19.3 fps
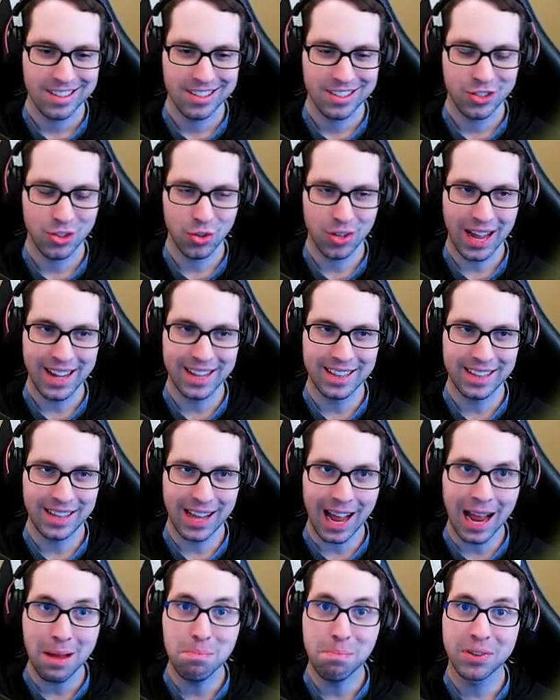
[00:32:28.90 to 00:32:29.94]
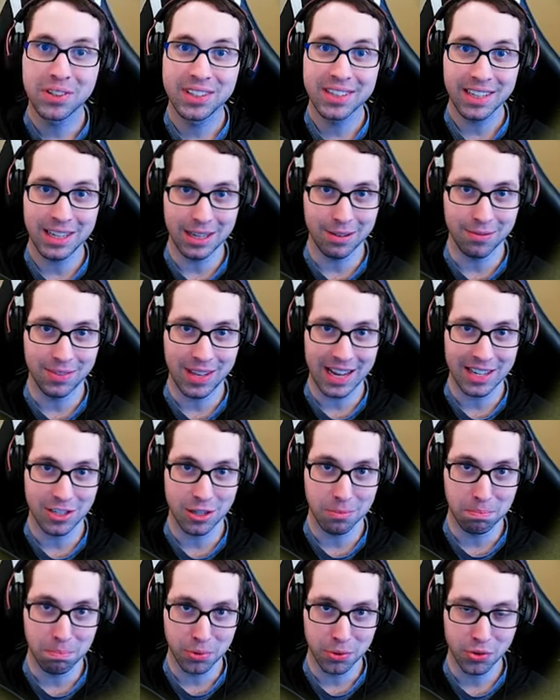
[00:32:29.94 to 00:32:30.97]
So I I believe that's a
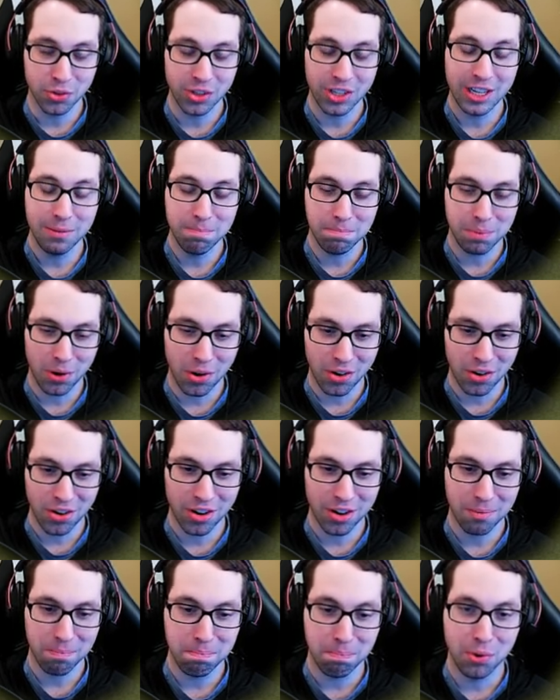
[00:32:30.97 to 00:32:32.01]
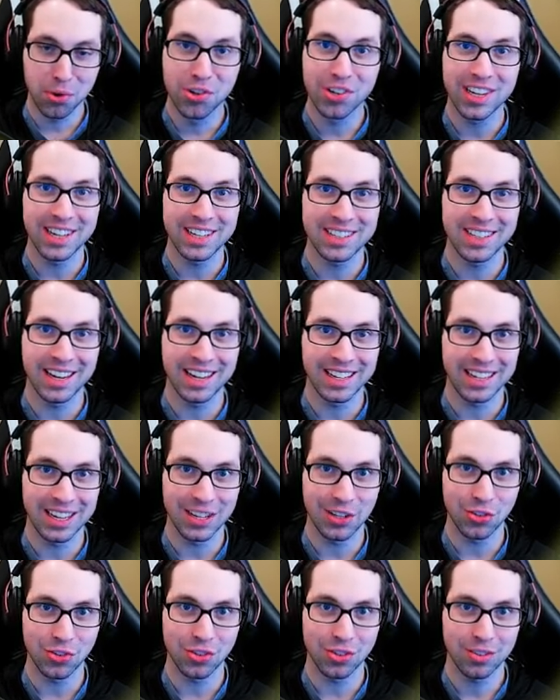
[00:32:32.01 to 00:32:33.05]
birdie par birdie
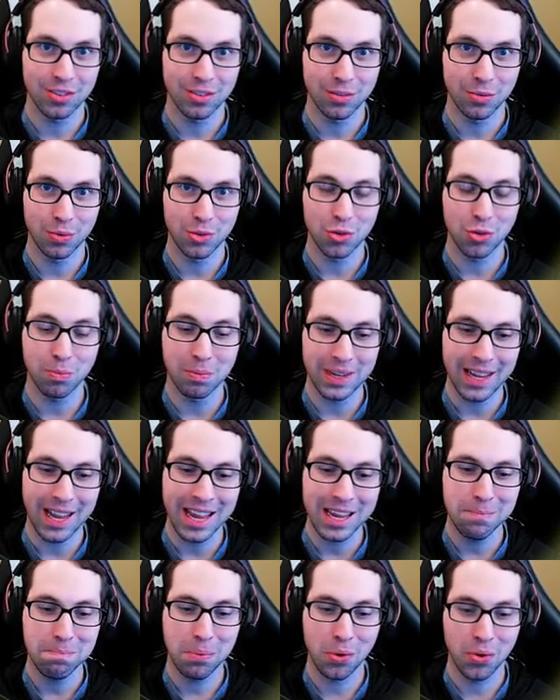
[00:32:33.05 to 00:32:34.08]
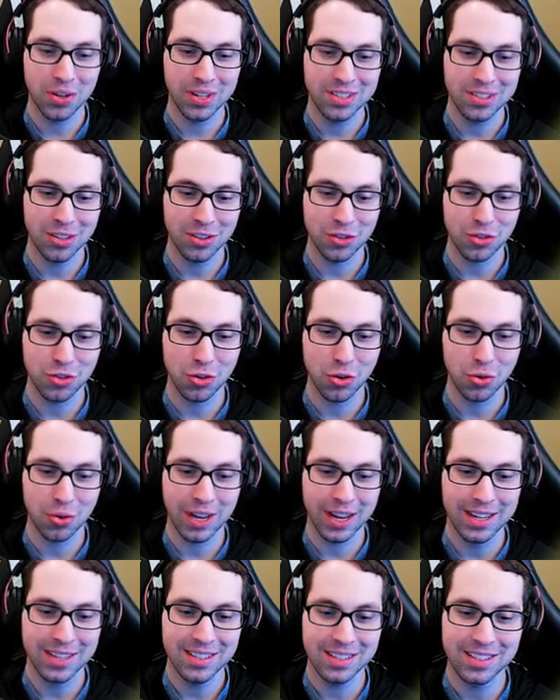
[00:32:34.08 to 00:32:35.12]
dedication, which would be eight points on the
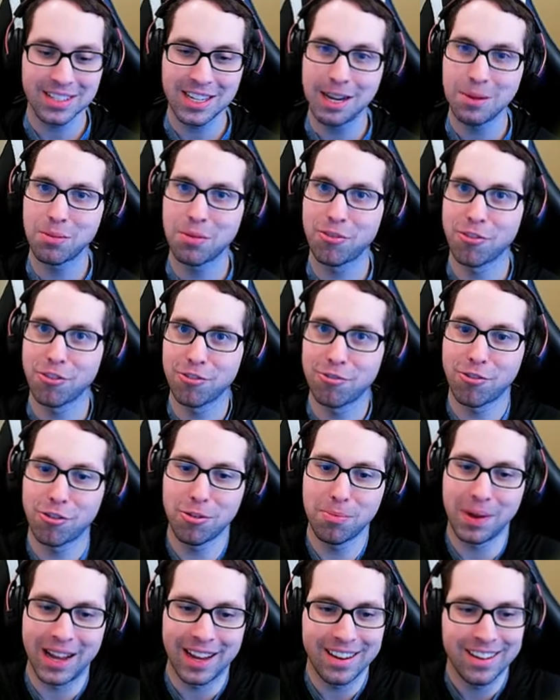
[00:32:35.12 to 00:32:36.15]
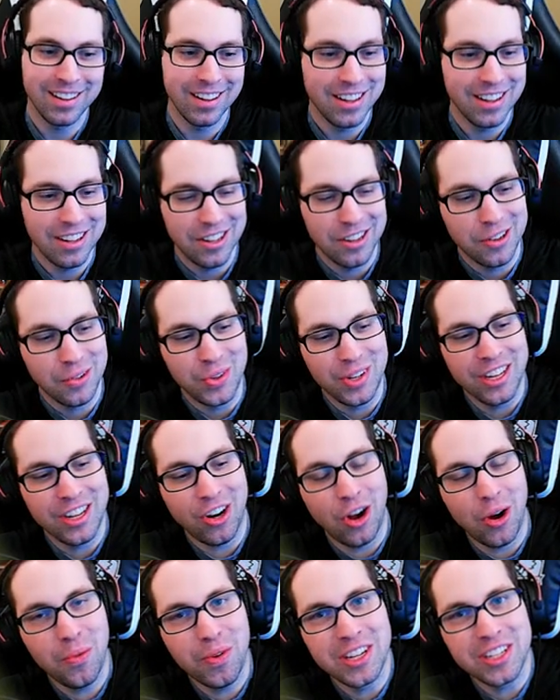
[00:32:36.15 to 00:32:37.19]
showcase in Stableford format. Okay, we could
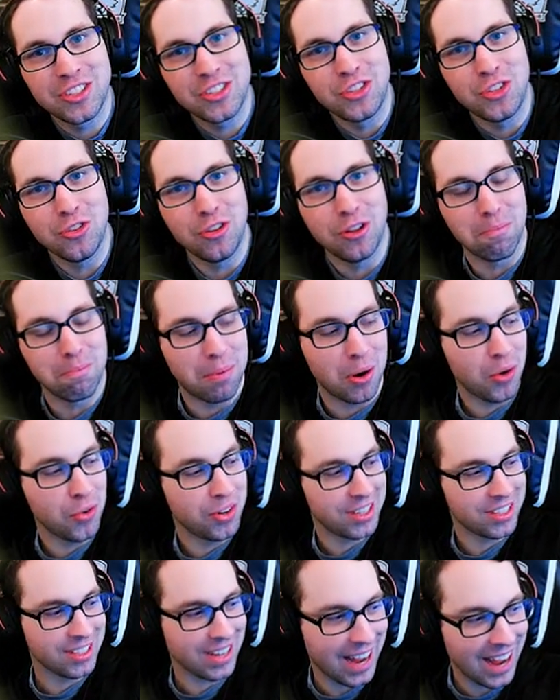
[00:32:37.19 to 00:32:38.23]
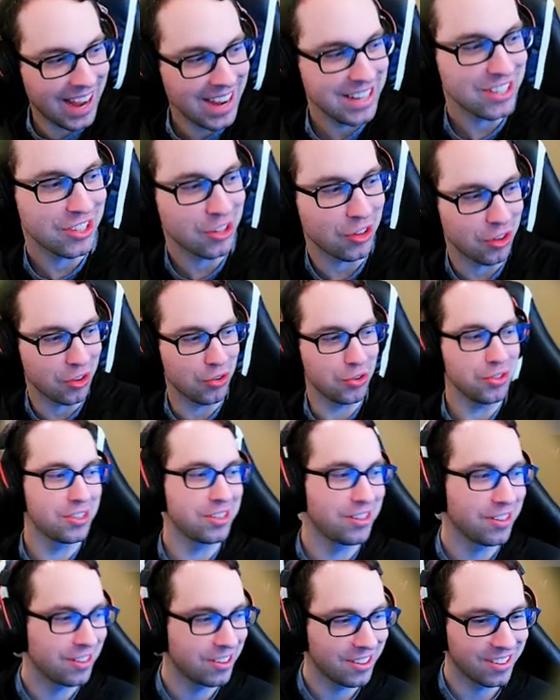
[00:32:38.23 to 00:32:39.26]
always do the bonus eyes
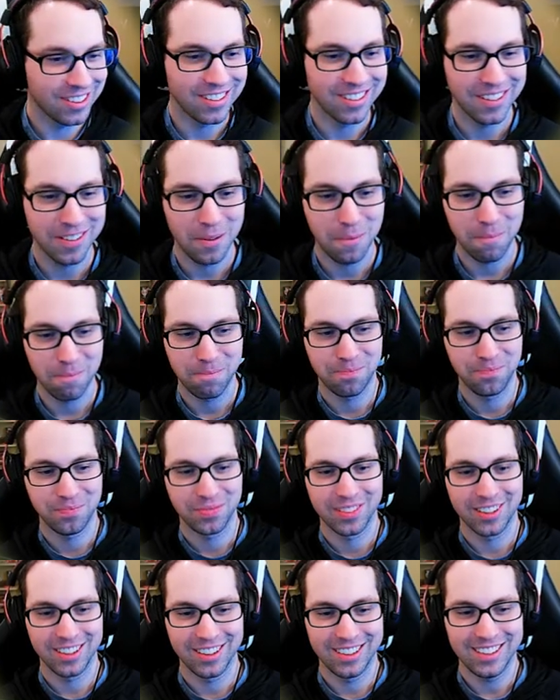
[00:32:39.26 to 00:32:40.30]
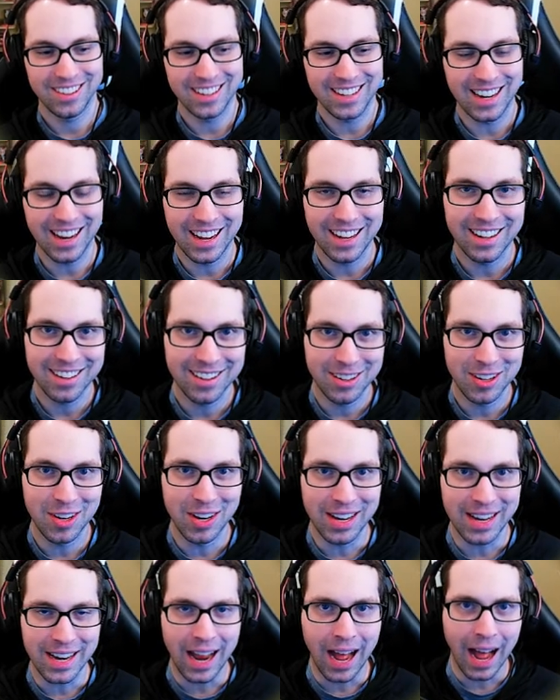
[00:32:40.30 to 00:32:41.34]
closed. And you're sitting right there at nine under
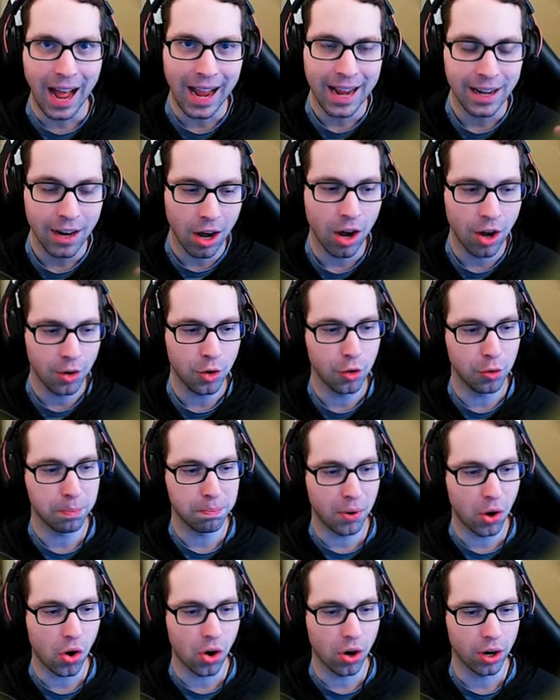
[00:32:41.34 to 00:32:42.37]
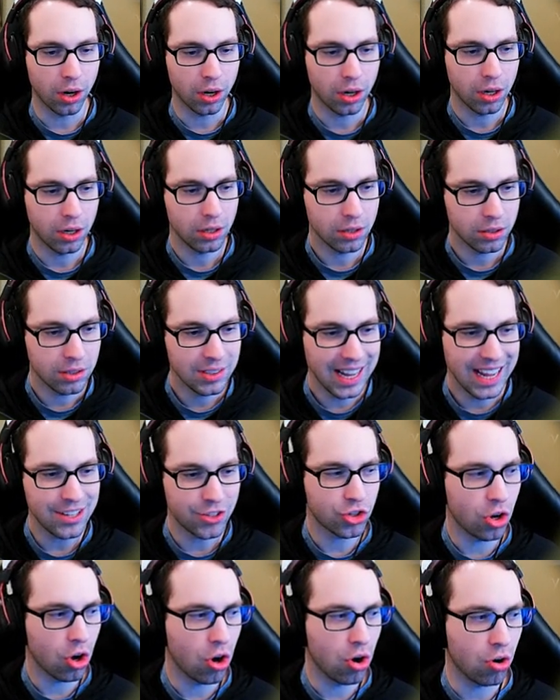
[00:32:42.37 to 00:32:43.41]
par. Nine under par. Let's
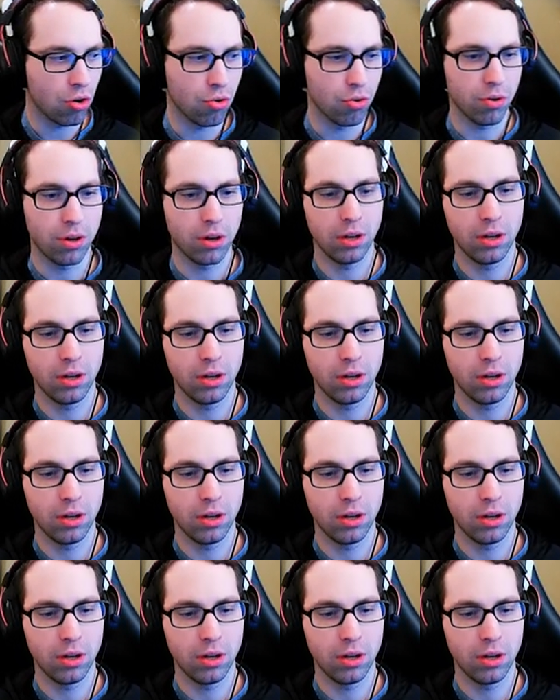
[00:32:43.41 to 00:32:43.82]
go.